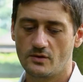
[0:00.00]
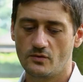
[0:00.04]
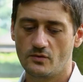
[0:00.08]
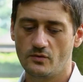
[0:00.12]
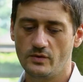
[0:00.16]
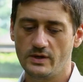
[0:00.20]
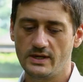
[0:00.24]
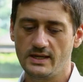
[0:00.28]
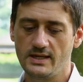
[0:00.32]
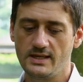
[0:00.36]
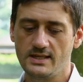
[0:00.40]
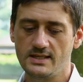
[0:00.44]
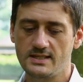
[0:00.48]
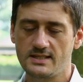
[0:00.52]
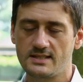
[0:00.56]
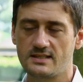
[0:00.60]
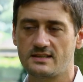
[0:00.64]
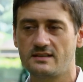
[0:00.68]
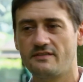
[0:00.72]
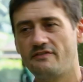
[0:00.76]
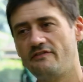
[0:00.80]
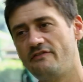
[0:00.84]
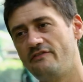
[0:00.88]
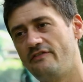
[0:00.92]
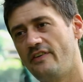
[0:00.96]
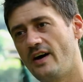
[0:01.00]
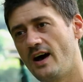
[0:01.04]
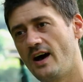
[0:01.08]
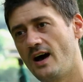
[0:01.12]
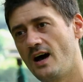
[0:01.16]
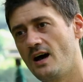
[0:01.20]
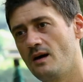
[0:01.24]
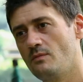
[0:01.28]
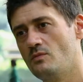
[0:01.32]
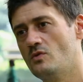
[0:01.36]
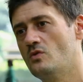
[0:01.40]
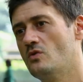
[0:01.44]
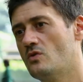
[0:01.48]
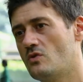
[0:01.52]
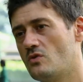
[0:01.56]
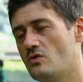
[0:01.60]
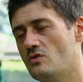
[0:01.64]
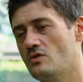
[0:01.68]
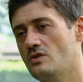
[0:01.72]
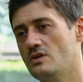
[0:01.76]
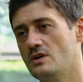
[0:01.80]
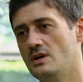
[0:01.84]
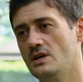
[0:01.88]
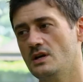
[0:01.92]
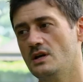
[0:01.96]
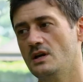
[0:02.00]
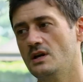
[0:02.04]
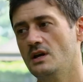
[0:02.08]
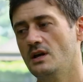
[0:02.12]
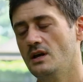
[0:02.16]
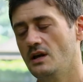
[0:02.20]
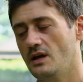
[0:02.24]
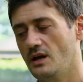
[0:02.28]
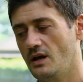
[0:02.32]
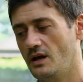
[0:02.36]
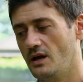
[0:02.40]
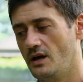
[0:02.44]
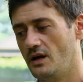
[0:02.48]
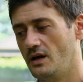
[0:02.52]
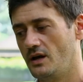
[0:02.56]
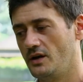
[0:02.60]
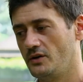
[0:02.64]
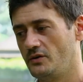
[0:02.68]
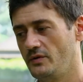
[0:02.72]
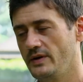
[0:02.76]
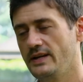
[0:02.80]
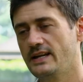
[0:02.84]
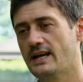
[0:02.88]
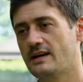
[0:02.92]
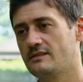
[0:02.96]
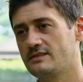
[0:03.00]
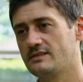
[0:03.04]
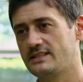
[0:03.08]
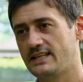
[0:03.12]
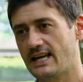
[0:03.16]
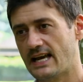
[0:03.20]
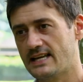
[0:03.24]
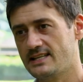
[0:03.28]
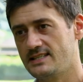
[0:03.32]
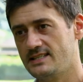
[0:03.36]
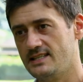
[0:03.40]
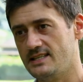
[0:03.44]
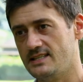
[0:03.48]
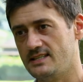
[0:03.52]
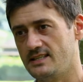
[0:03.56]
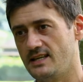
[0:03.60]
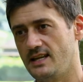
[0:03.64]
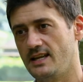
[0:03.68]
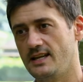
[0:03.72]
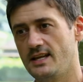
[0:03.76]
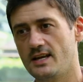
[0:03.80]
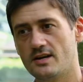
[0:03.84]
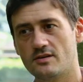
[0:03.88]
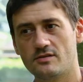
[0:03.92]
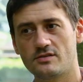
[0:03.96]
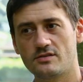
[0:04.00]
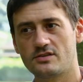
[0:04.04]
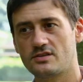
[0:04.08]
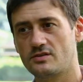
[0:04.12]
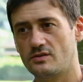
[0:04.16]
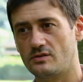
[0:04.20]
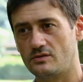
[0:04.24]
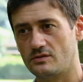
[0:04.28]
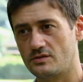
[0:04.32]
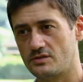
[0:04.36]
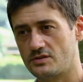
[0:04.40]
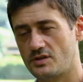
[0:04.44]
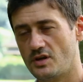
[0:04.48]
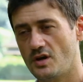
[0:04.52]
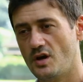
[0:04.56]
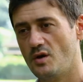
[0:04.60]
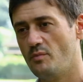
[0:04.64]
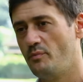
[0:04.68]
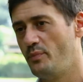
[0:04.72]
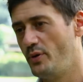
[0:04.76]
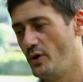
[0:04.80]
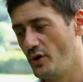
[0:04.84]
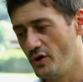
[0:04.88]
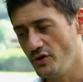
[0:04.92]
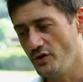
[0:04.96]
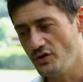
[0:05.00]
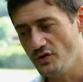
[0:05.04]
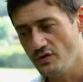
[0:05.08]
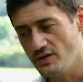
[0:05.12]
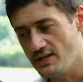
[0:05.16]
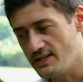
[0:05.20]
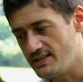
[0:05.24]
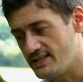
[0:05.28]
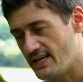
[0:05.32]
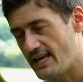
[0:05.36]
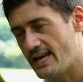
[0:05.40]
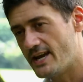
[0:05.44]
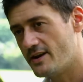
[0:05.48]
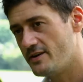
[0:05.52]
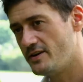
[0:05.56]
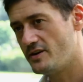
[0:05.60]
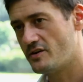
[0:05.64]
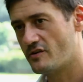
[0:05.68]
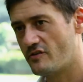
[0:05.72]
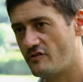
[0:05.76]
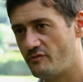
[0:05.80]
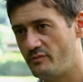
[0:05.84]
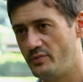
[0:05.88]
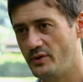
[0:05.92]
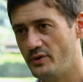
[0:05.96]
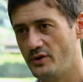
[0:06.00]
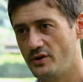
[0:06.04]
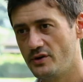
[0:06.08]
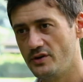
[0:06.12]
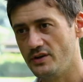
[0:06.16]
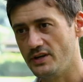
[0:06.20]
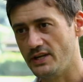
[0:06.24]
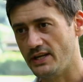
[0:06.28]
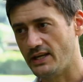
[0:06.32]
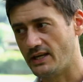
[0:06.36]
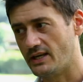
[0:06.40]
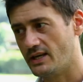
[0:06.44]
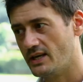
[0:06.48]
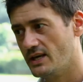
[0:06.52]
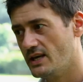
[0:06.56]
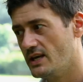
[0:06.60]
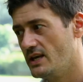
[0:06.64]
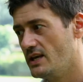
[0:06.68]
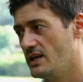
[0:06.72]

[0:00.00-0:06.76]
release far more uh, greenhouse gases and aerosols per unit area of burning